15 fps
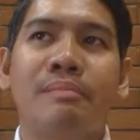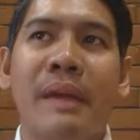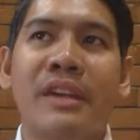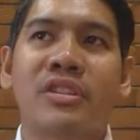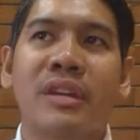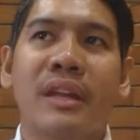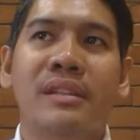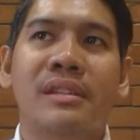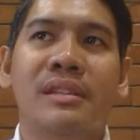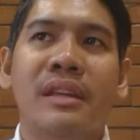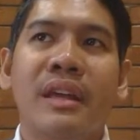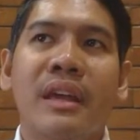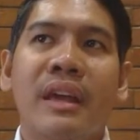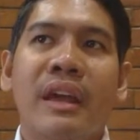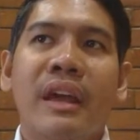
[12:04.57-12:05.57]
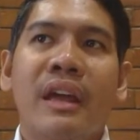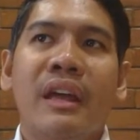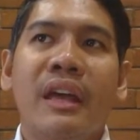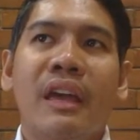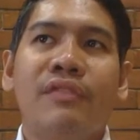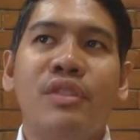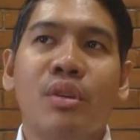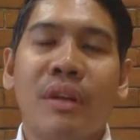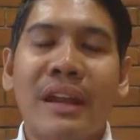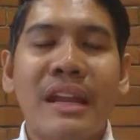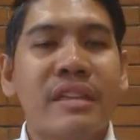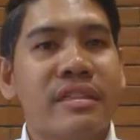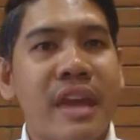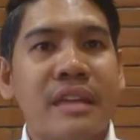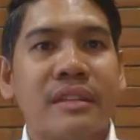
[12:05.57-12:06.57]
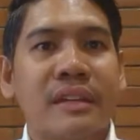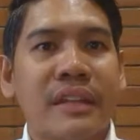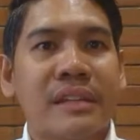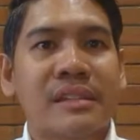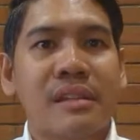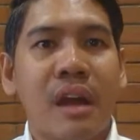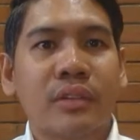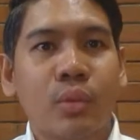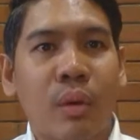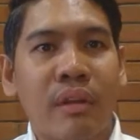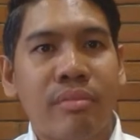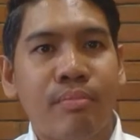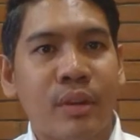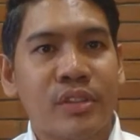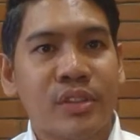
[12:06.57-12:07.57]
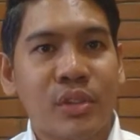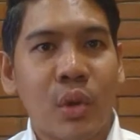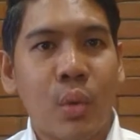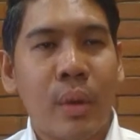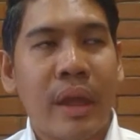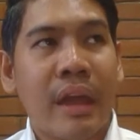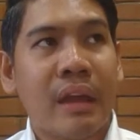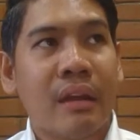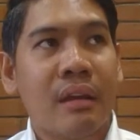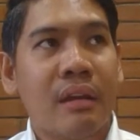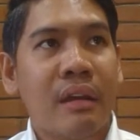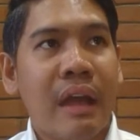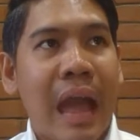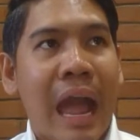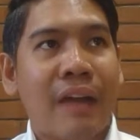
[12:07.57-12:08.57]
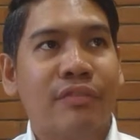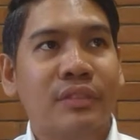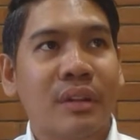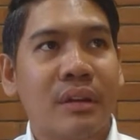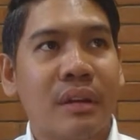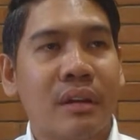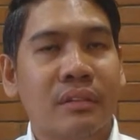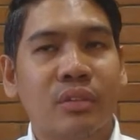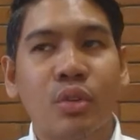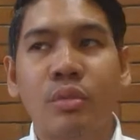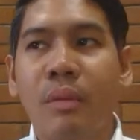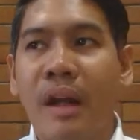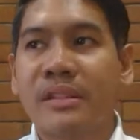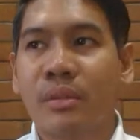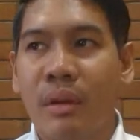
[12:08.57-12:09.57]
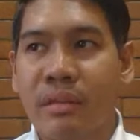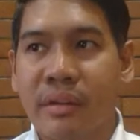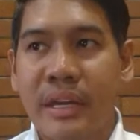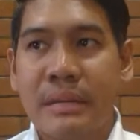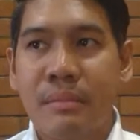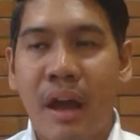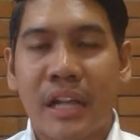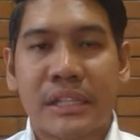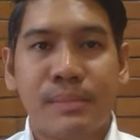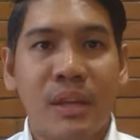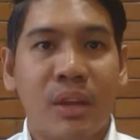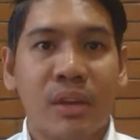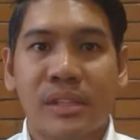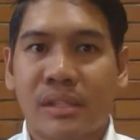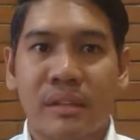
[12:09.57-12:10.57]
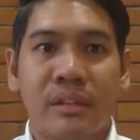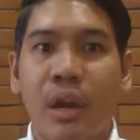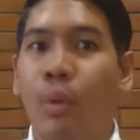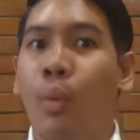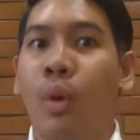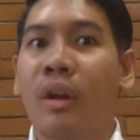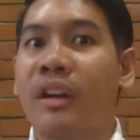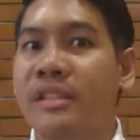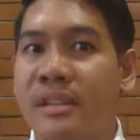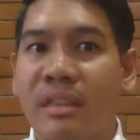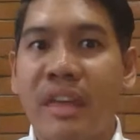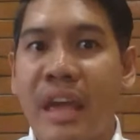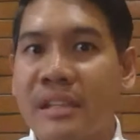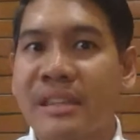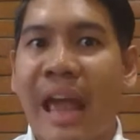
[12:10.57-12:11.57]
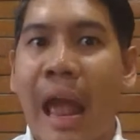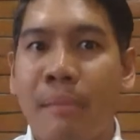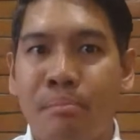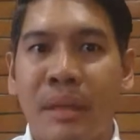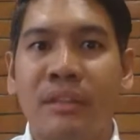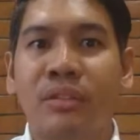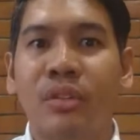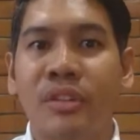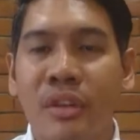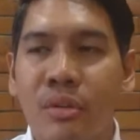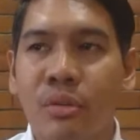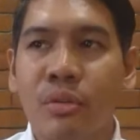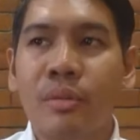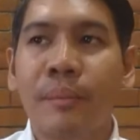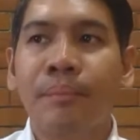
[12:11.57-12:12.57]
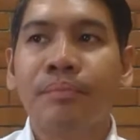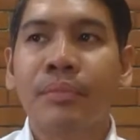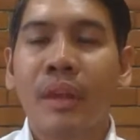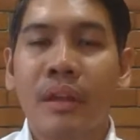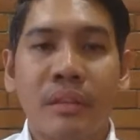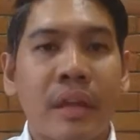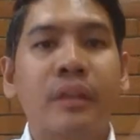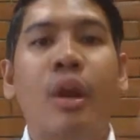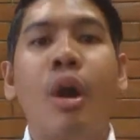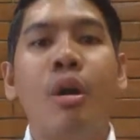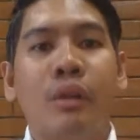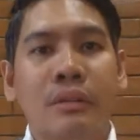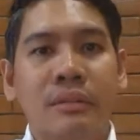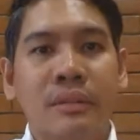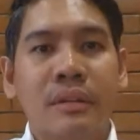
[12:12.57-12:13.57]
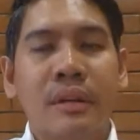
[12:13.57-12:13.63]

patience if you really think that it's not worth pursuing after two months or three months because the worst things happen to you, then go.